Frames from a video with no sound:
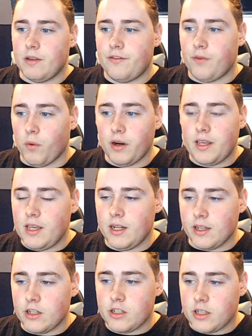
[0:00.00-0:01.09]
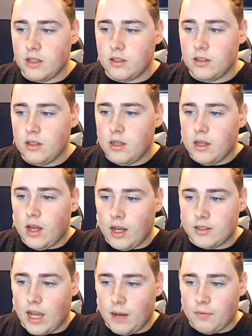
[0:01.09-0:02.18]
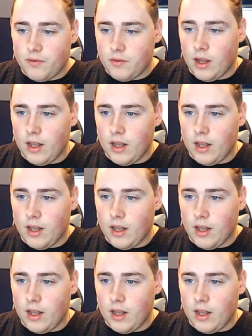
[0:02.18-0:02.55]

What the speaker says: The 4 key leader skill on top of